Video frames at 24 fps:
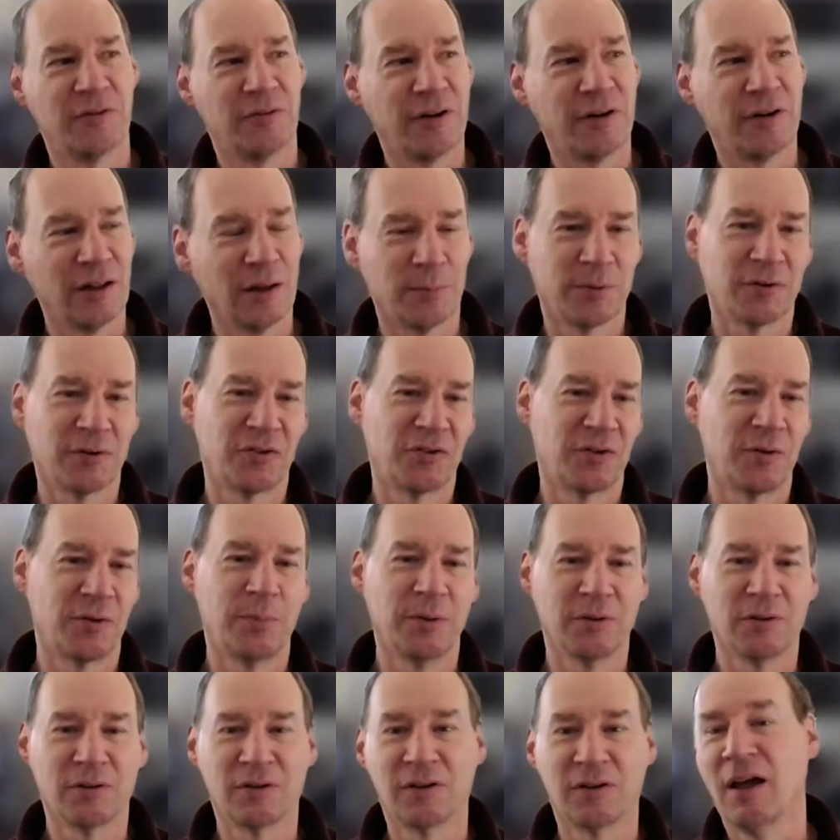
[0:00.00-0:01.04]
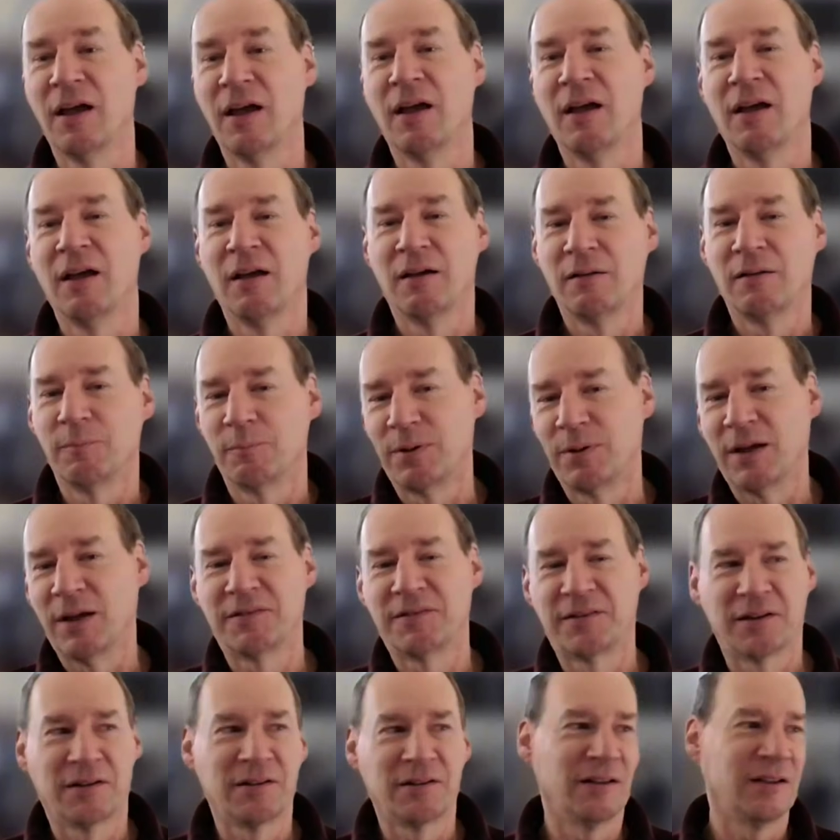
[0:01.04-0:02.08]
of developers to build
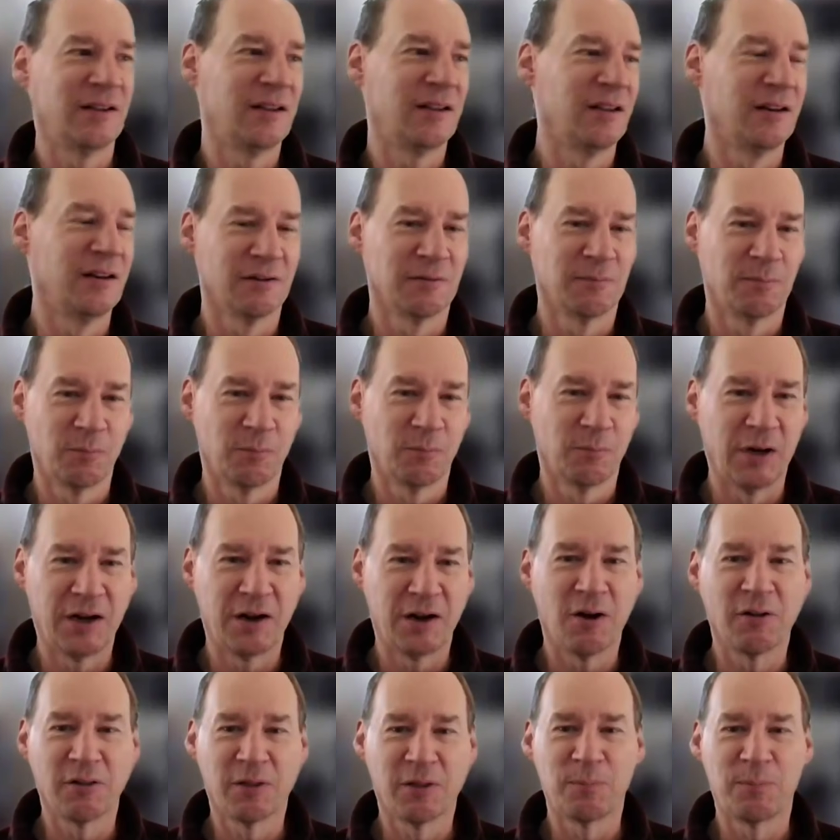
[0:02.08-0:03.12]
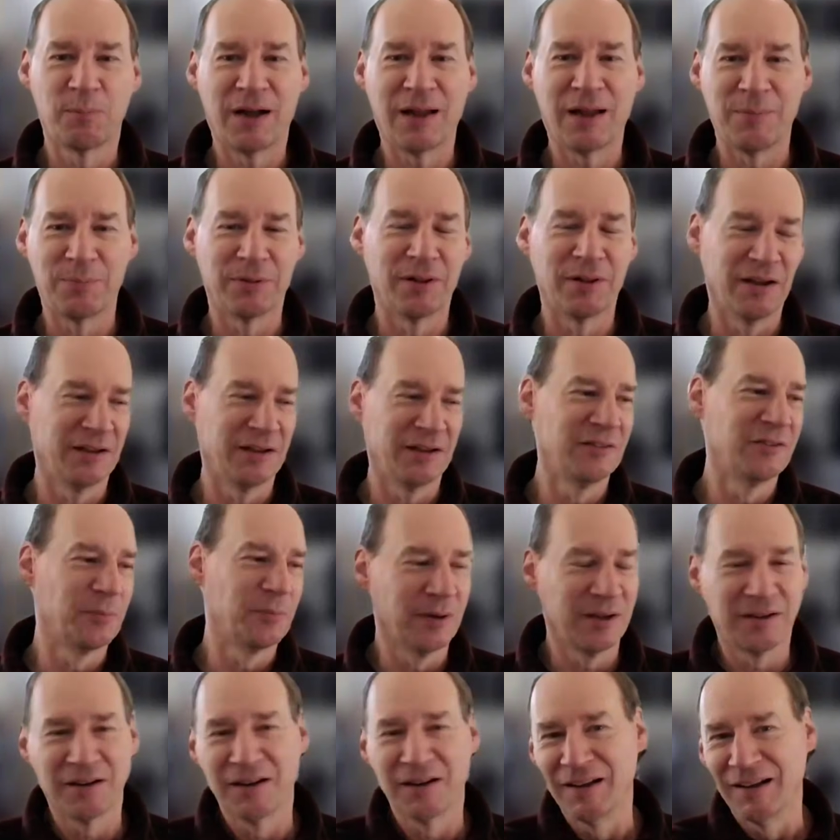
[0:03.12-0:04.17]
basically, we call them pipelines,
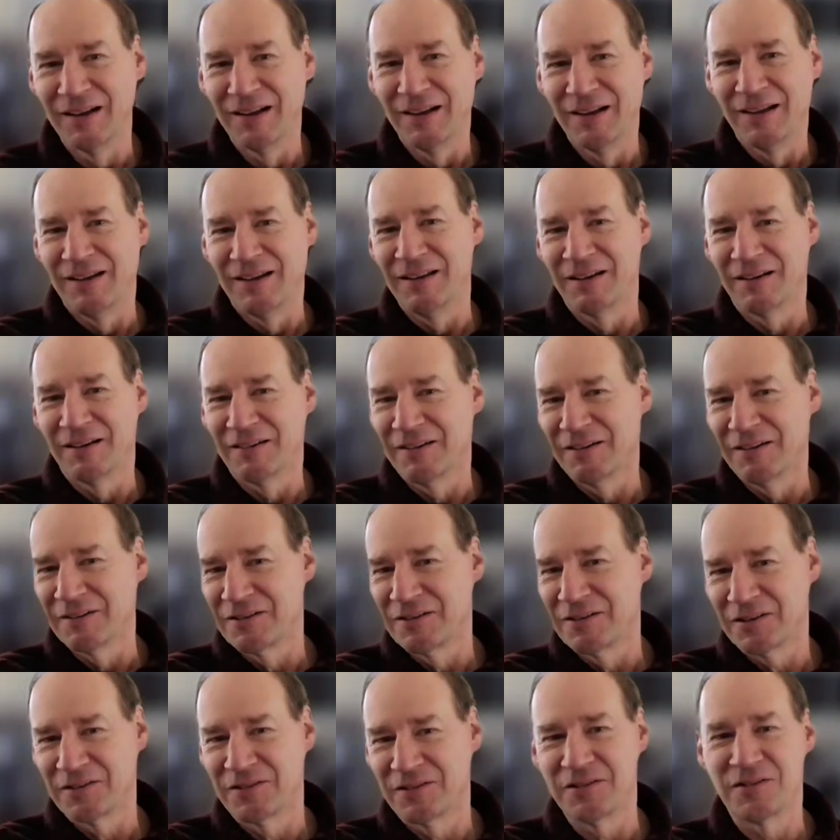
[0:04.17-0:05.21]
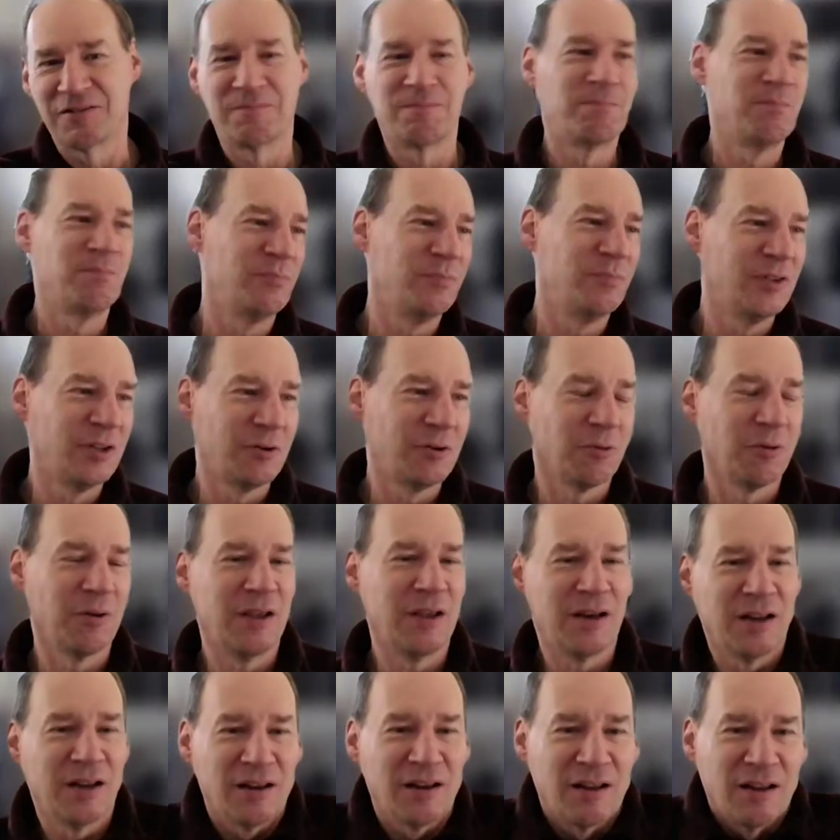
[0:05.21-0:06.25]
but you're just
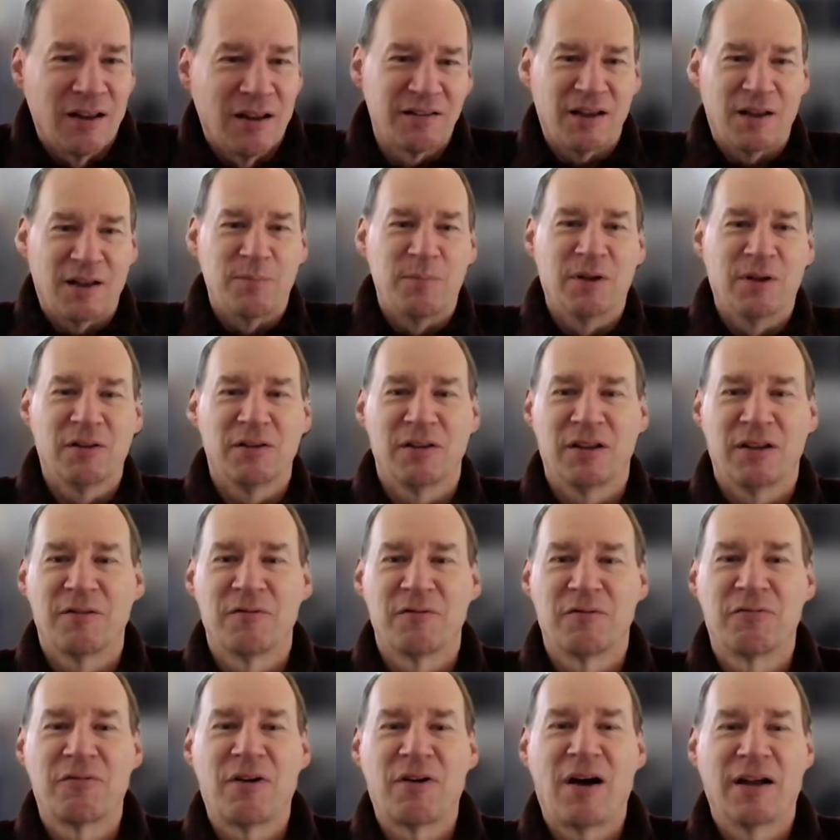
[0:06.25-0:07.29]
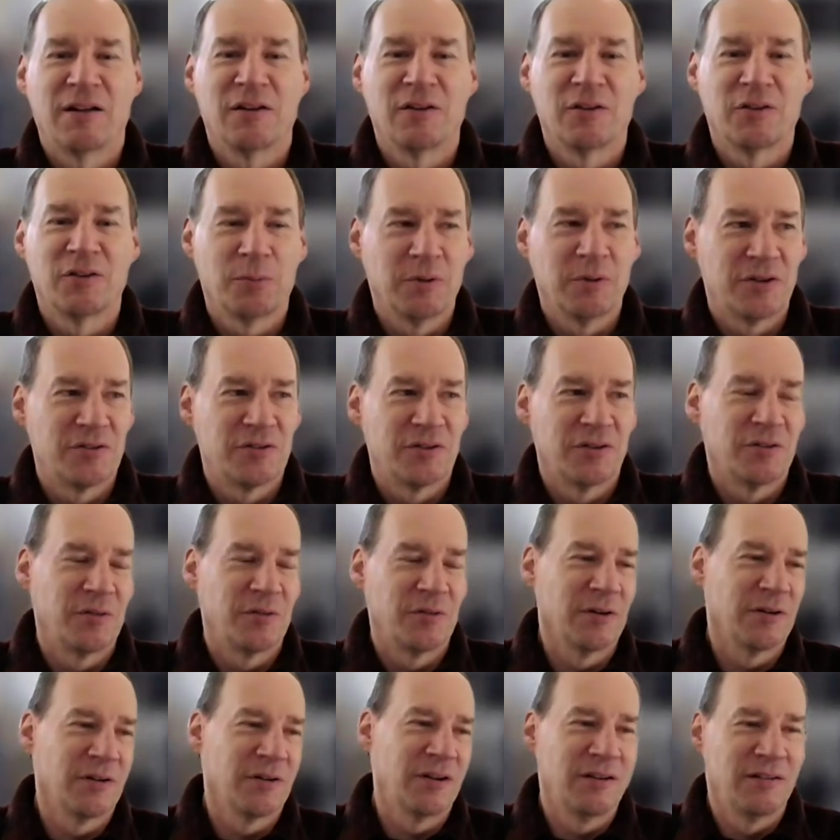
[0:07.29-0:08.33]
creating 10 million files, which is
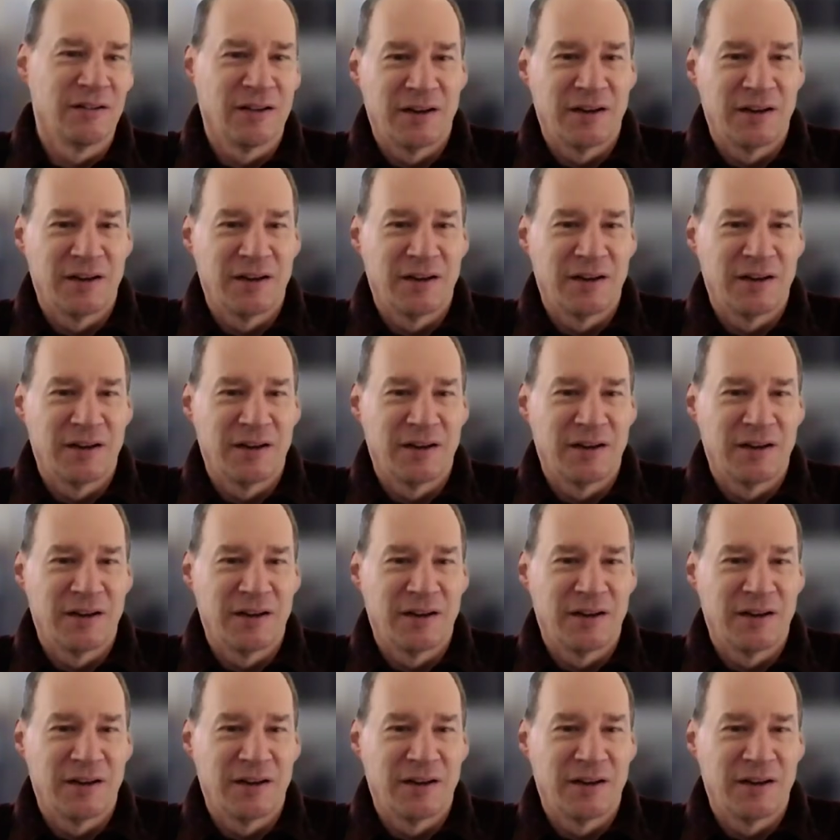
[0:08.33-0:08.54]
very